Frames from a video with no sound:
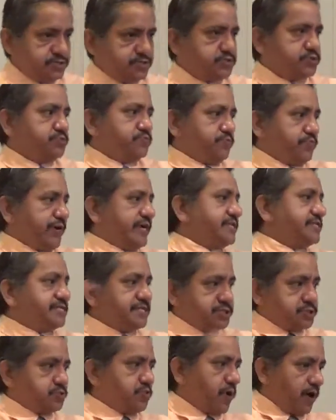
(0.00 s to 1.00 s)
to bring
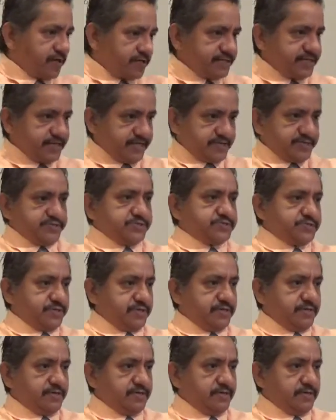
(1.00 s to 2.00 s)
these
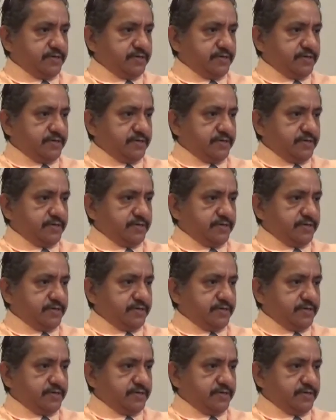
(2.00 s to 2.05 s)
qualities.